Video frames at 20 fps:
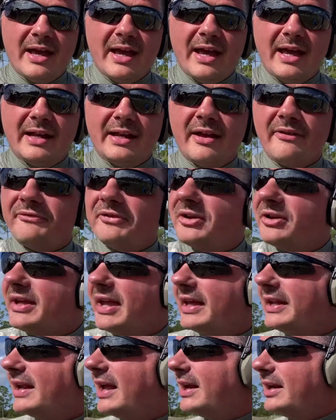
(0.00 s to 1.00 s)
and if you're
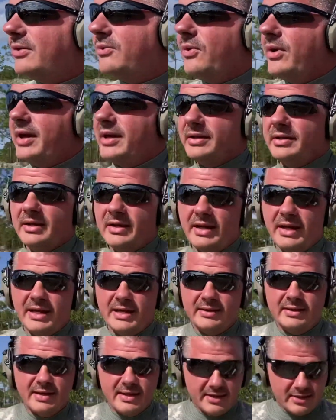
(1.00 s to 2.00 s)
getting any wind in
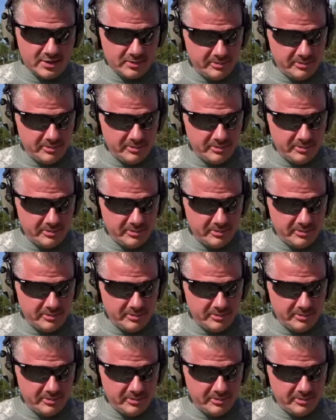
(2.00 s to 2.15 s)
this,